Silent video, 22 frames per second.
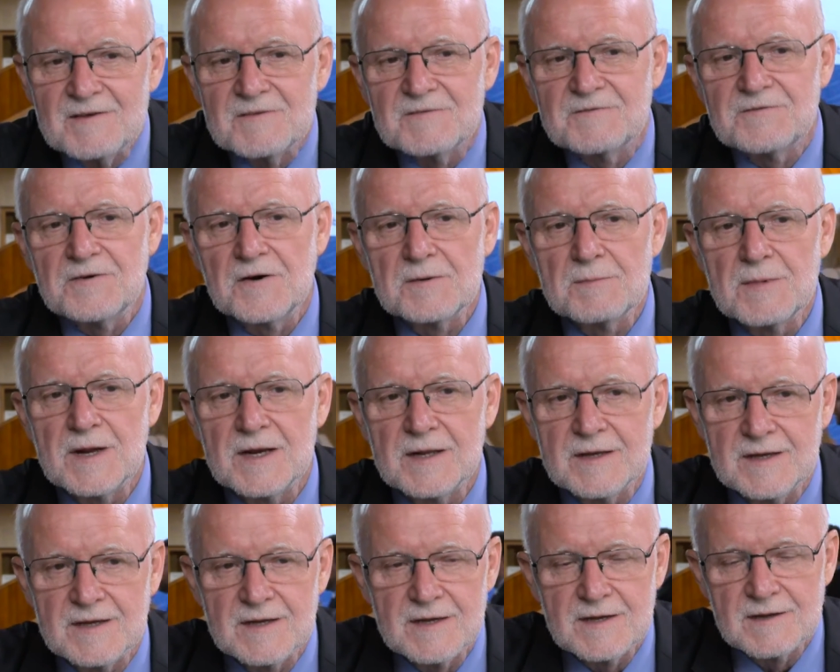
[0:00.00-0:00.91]

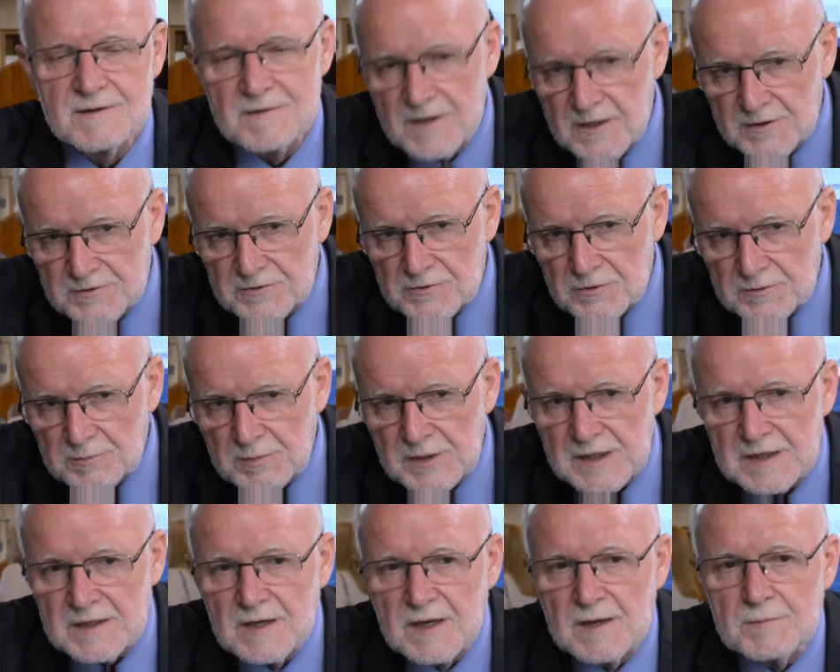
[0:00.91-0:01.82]
formally, it could
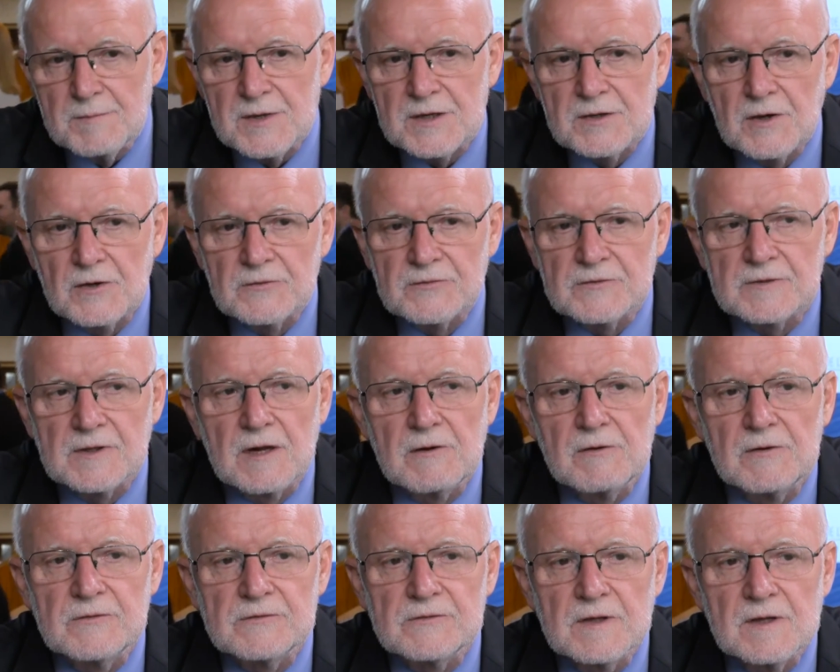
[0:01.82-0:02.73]
be, because
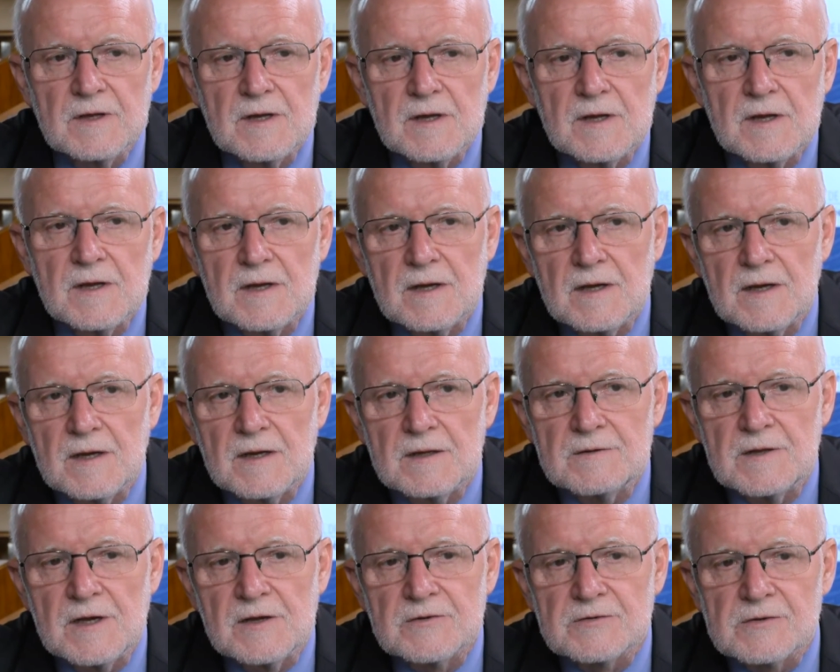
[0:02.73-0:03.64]
there is the
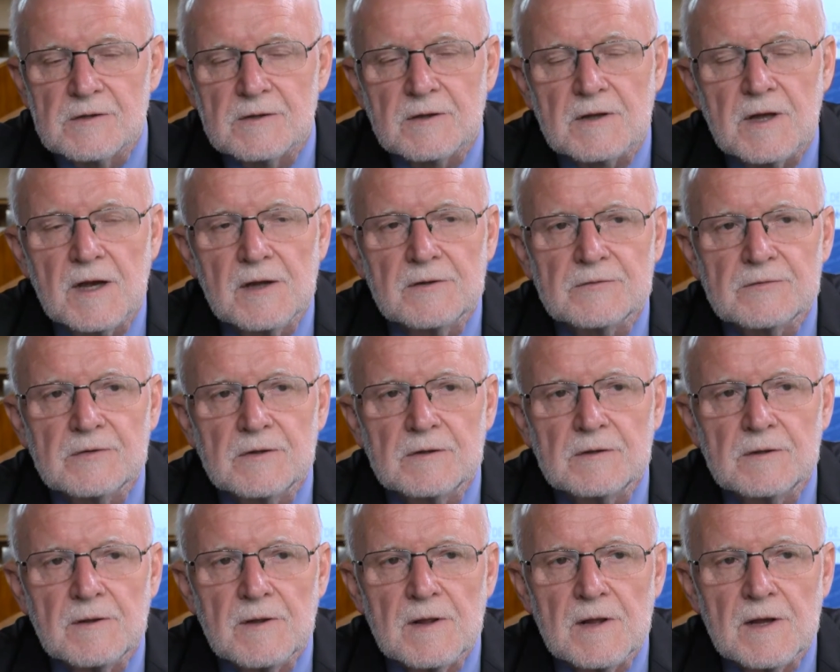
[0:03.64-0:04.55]
National
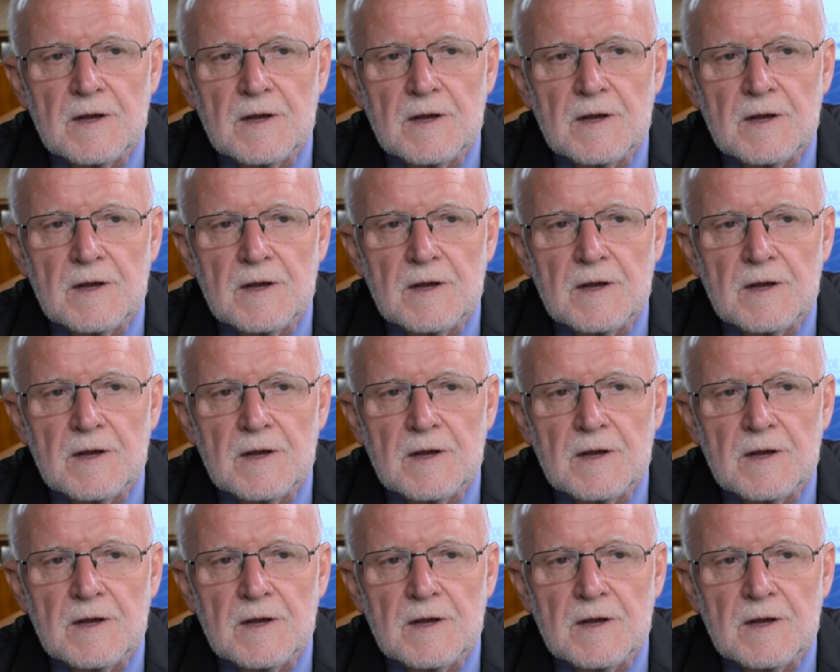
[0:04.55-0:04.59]
Council,